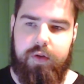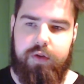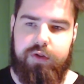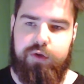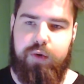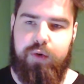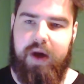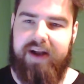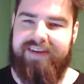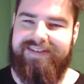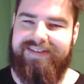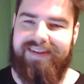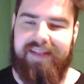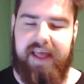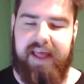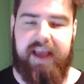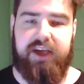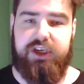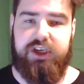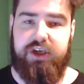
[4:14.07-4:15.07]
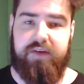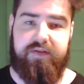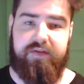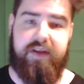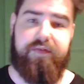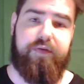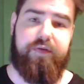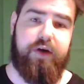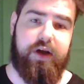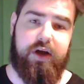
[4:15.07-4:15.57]
You had a selection of
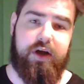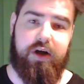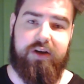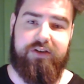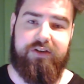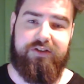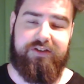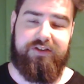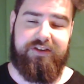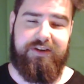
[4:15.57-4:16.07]
different guns.